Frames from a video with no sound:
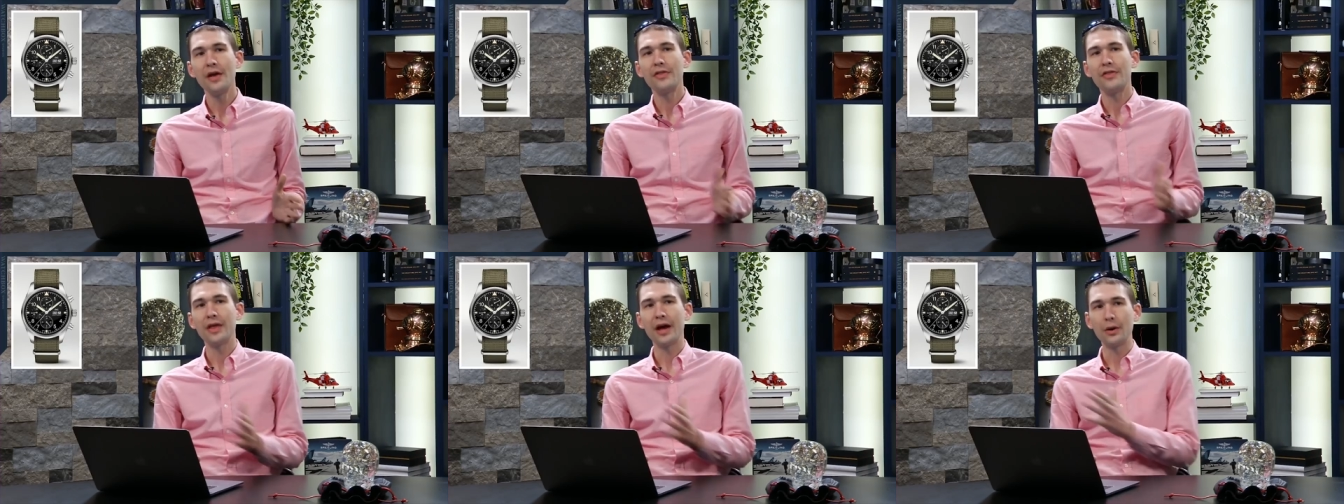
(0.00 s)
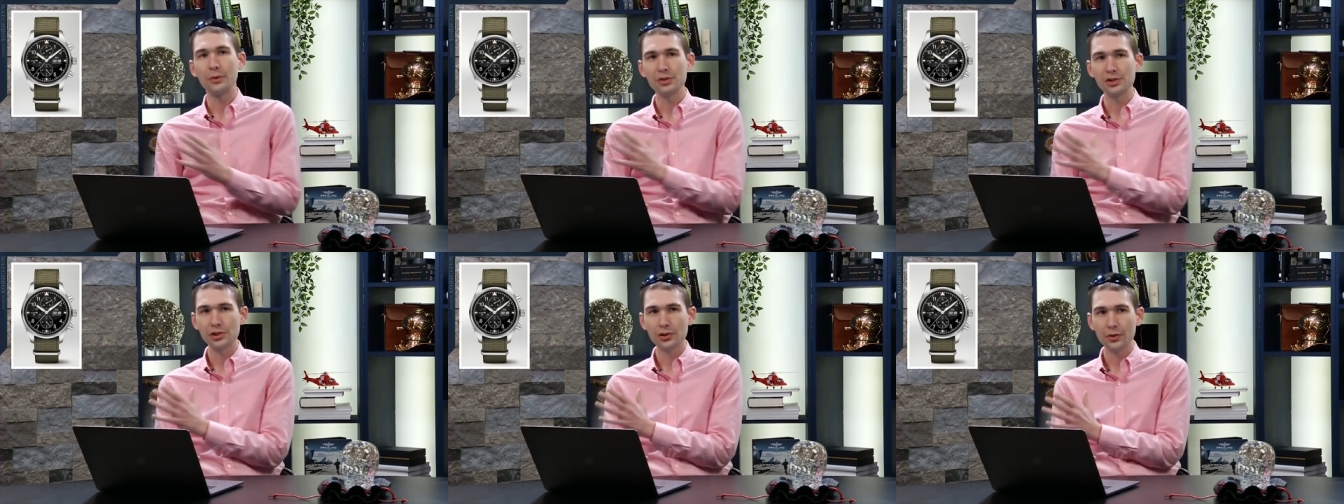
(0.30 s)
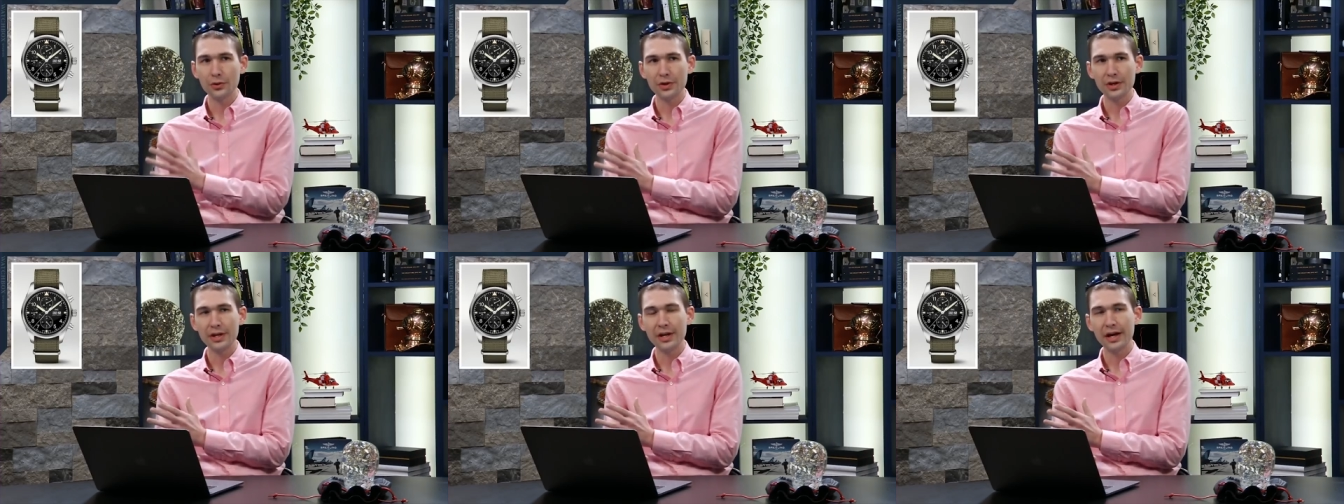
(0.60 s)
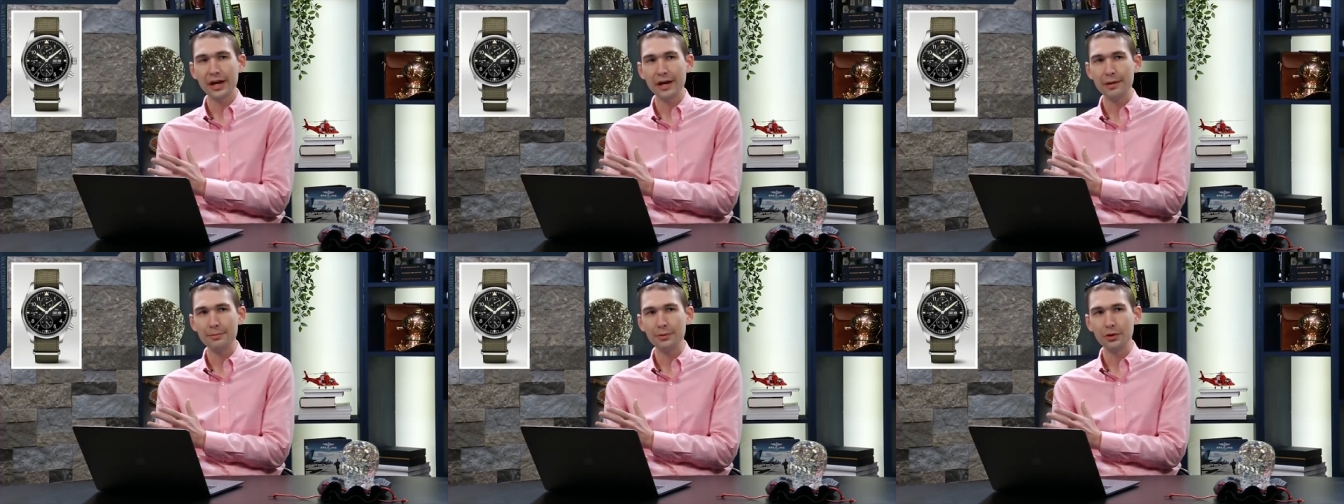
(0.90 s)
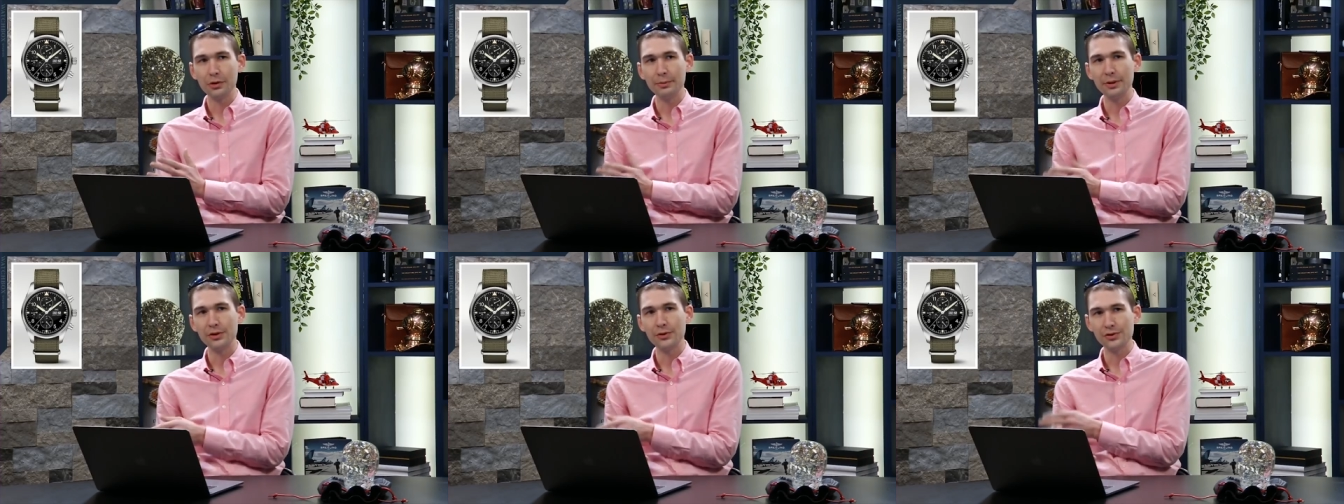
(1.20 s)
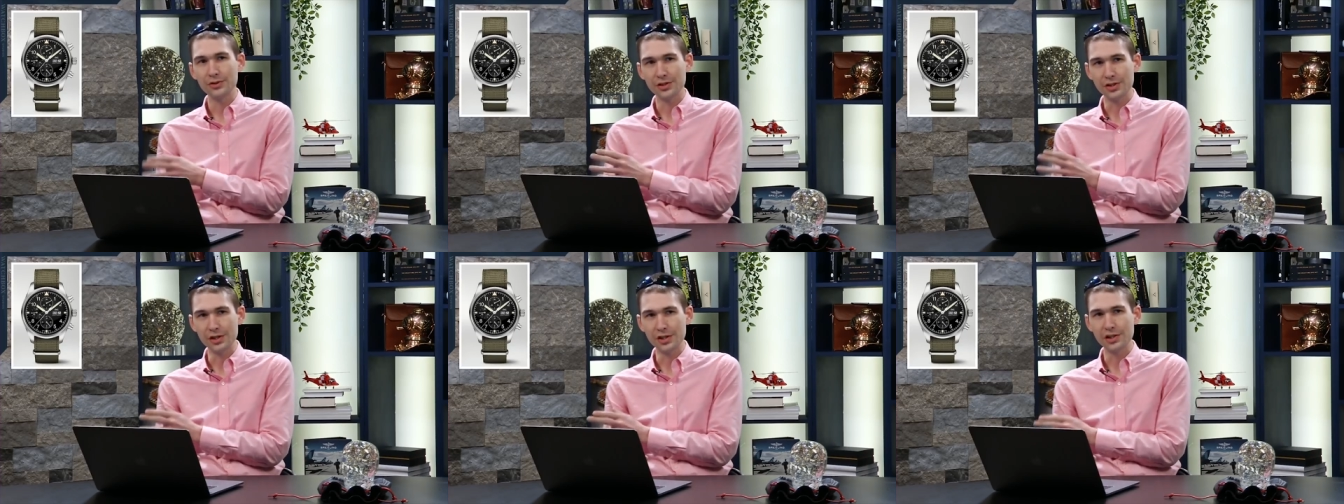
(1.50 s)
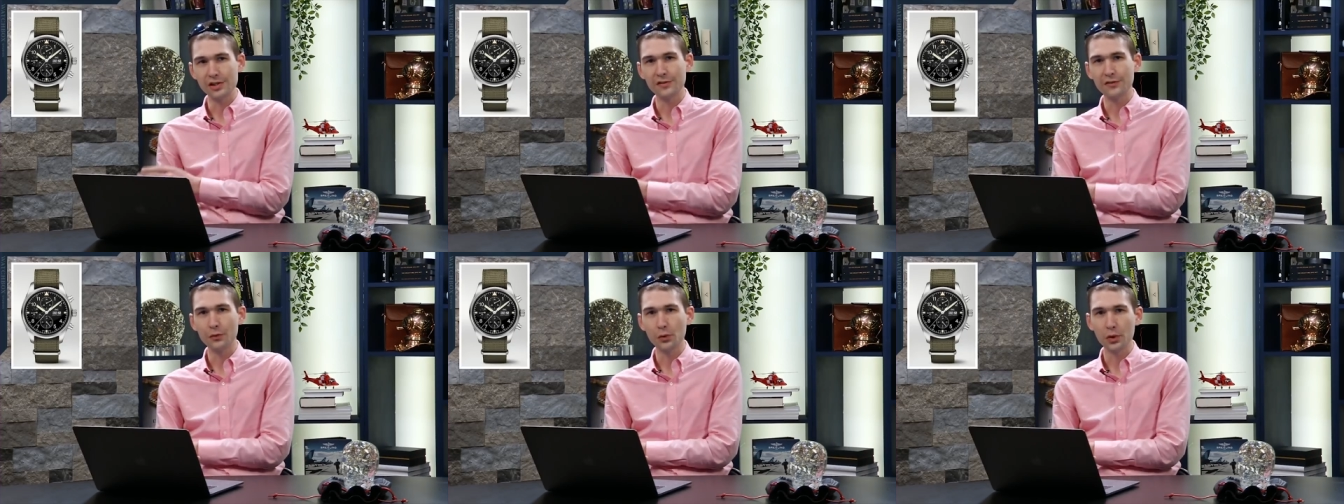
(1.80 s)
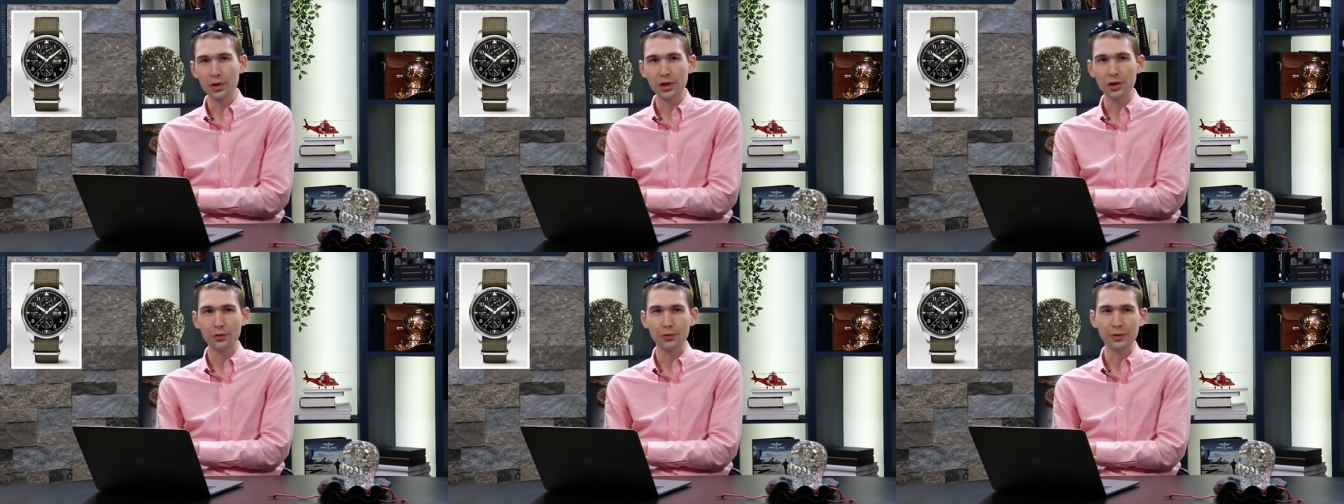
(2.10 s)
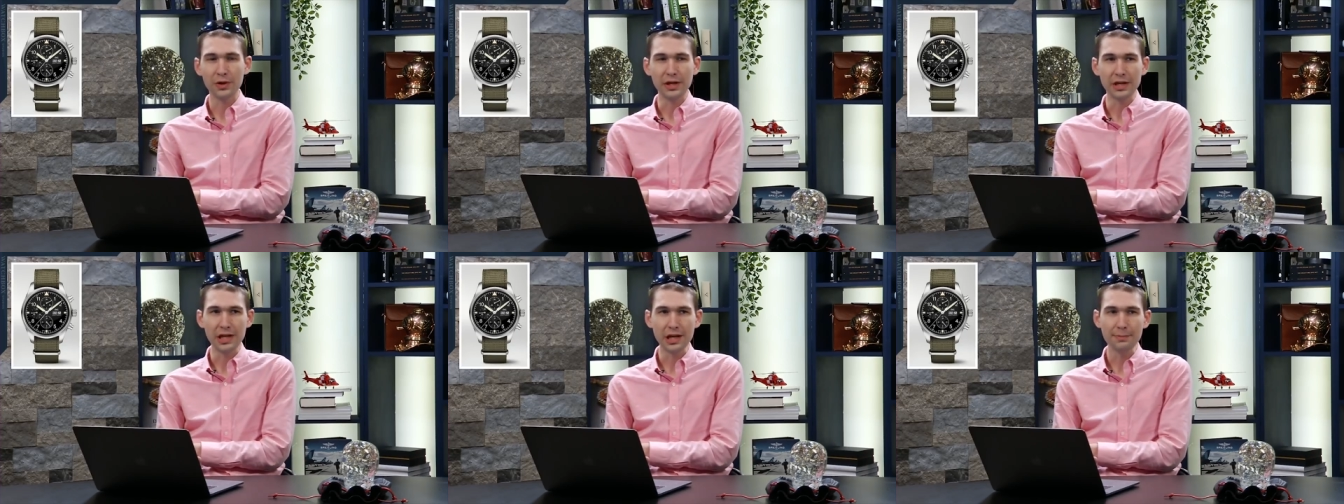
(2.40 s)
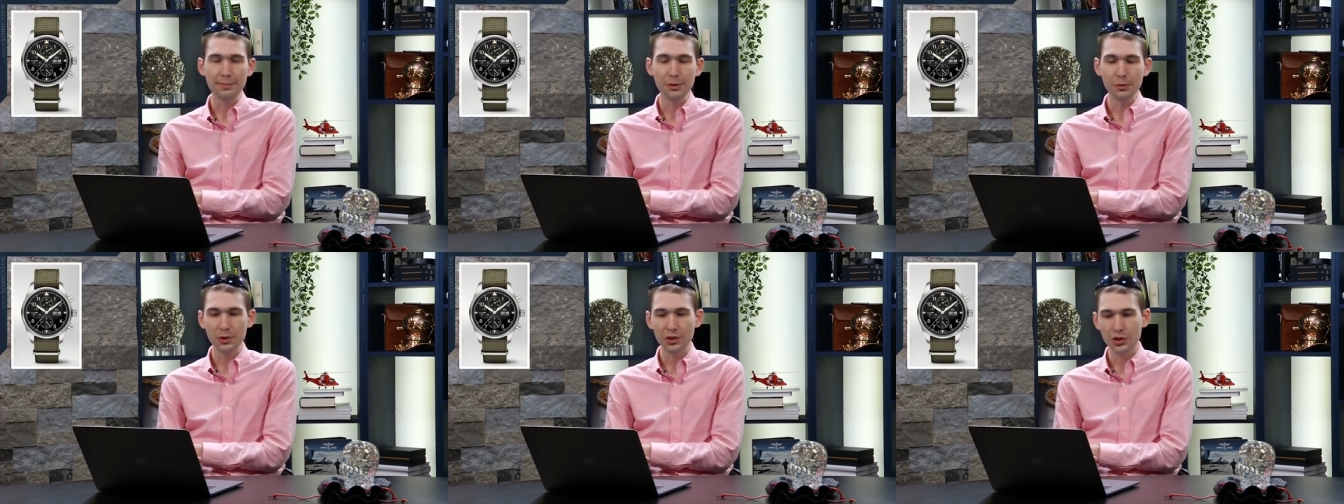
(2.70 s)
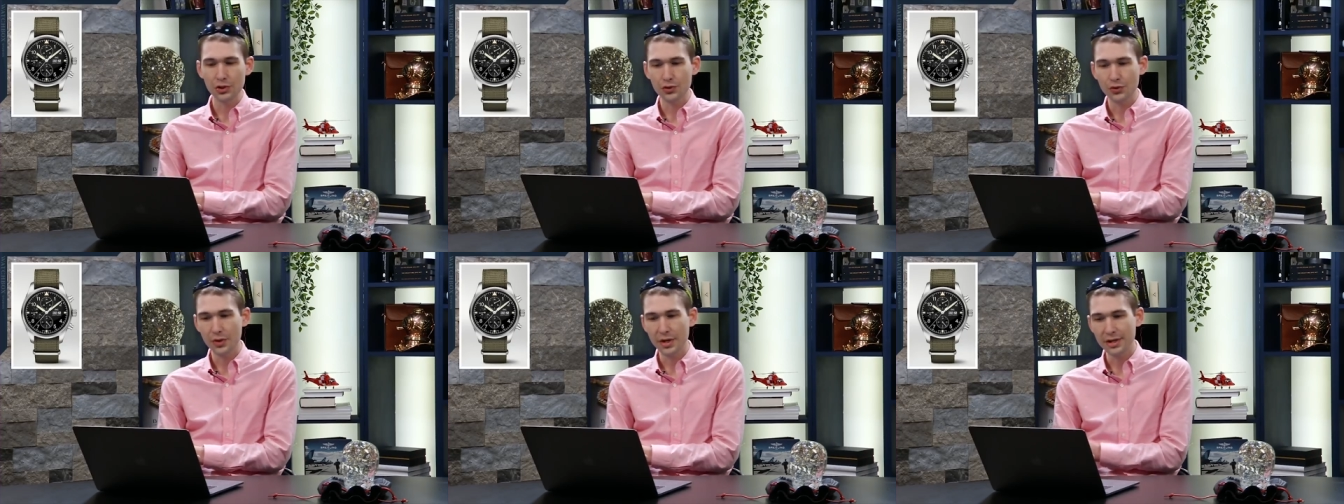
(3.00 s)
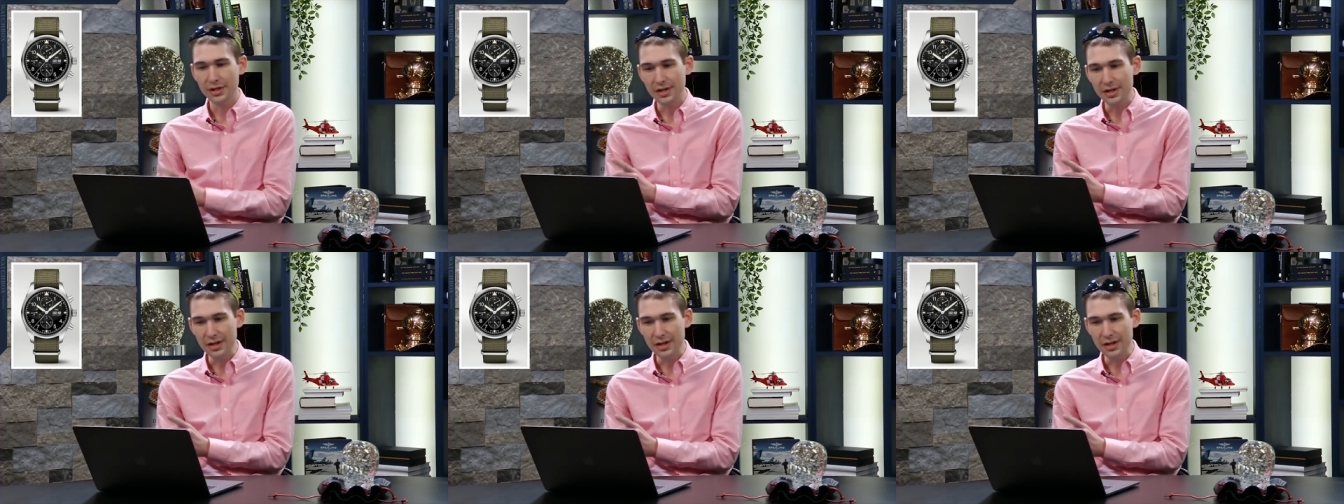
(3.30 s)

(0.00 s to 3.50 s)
That was 39 millimeters. This is 43, keeping with the trend.